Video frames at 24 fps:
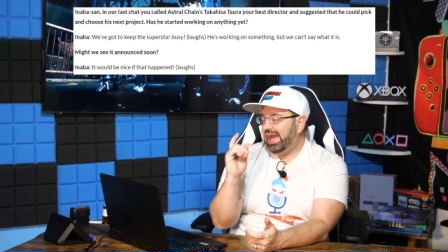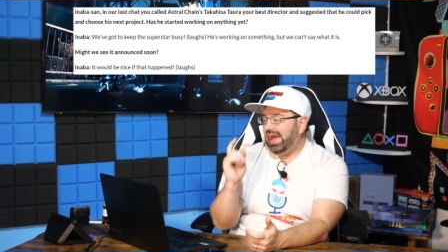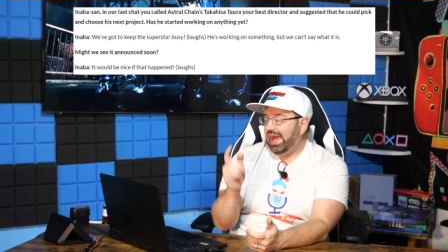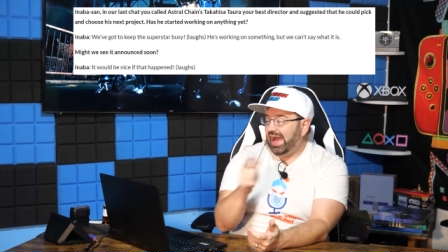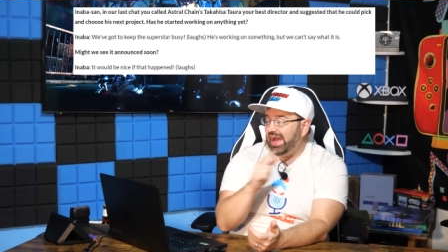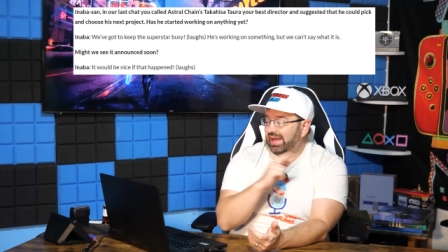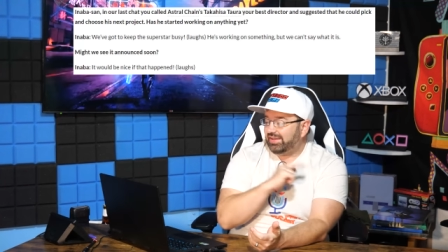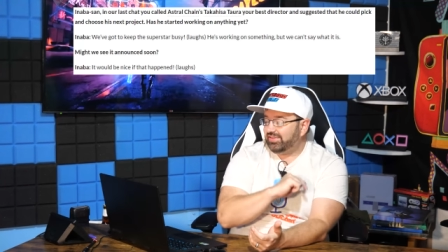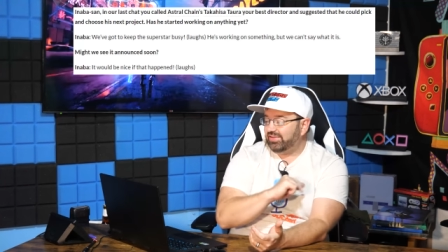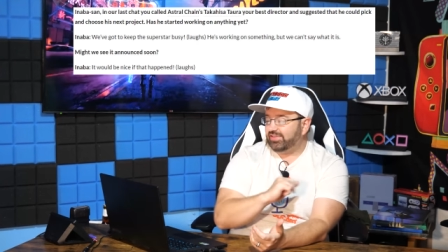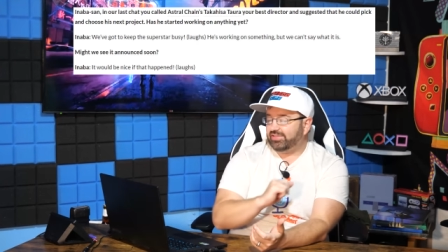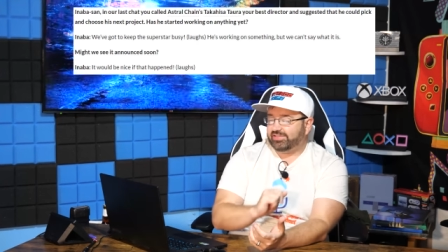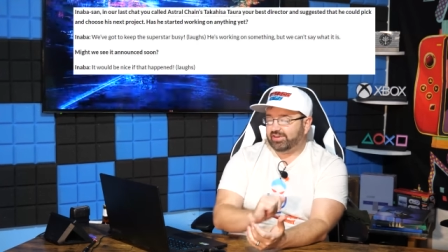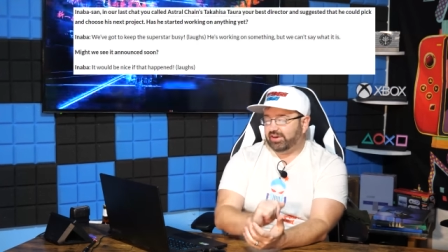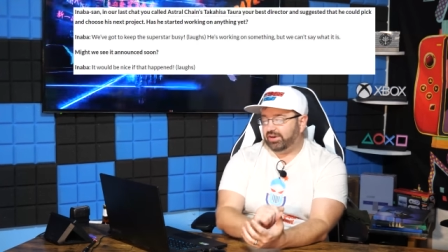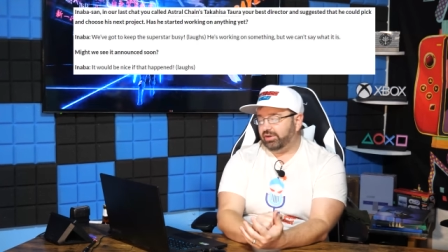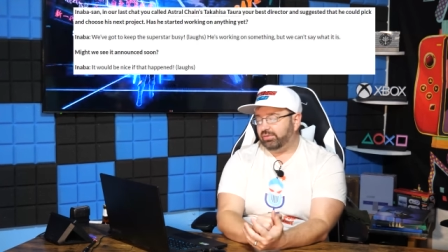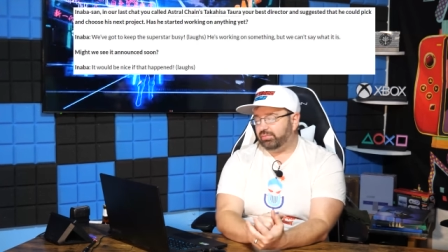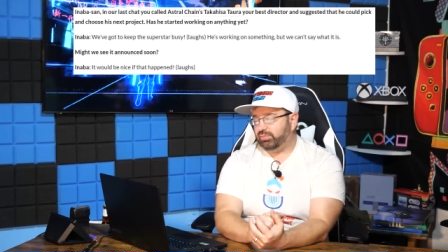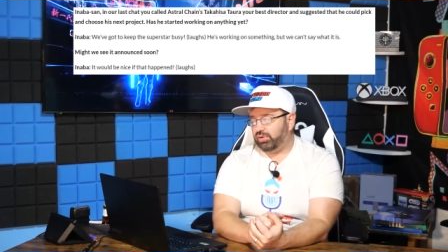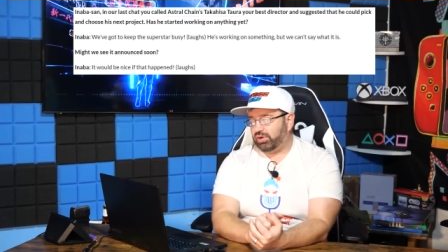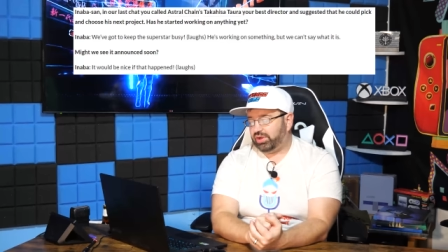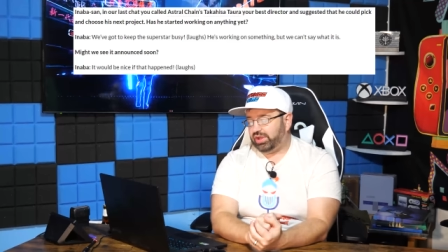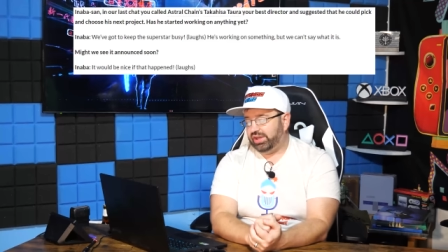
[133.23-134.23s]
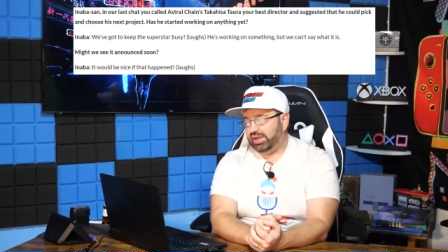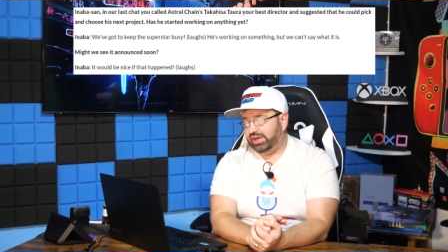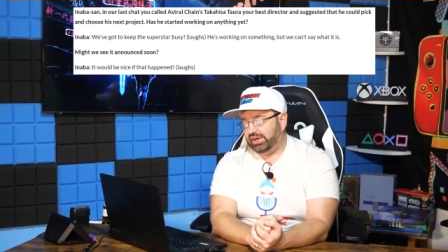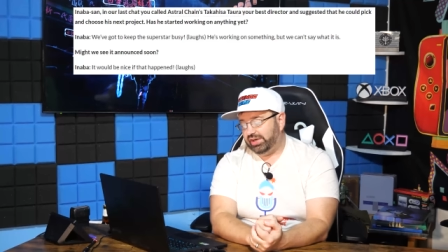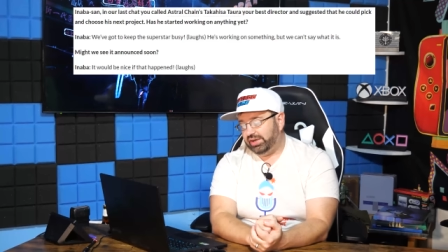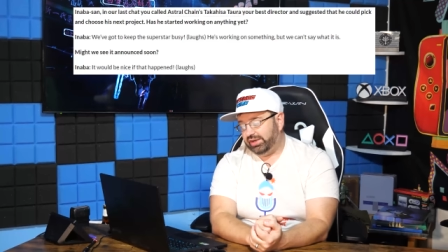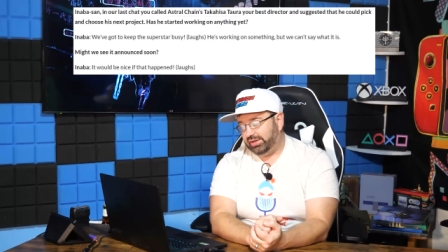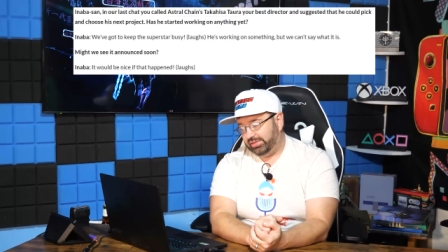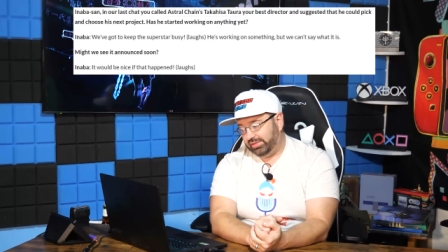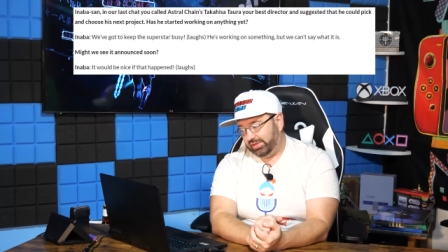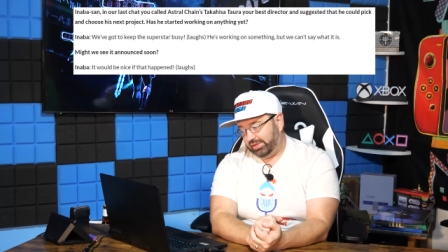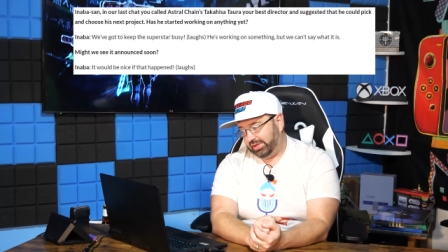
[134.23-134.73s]
Has he started working
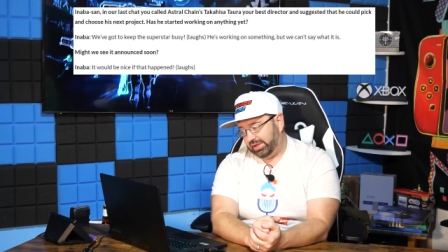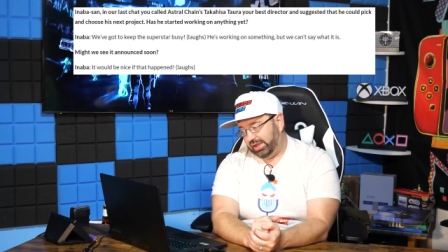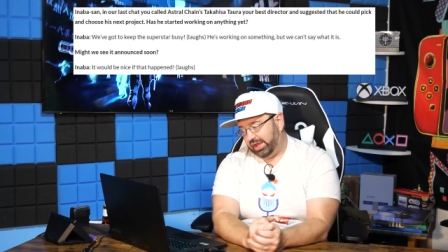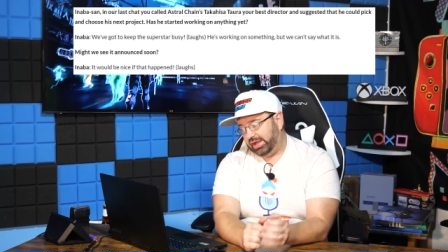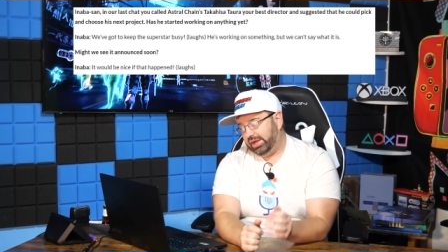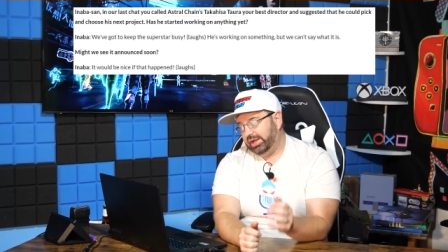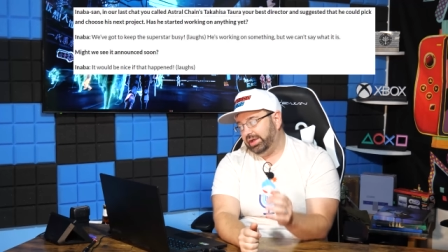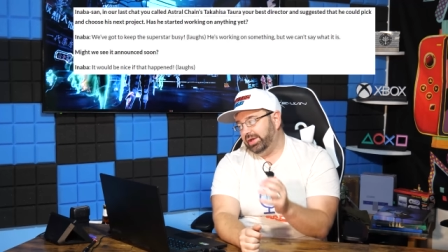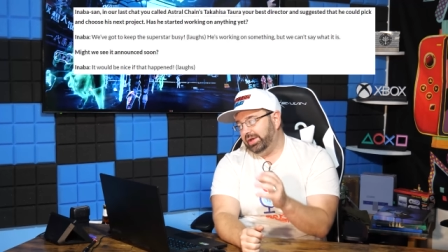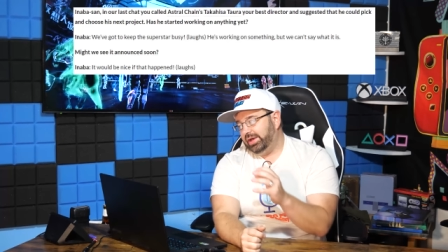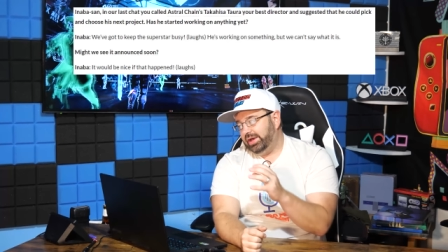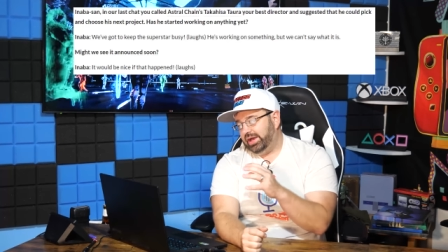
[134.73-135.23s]
on anything yet?"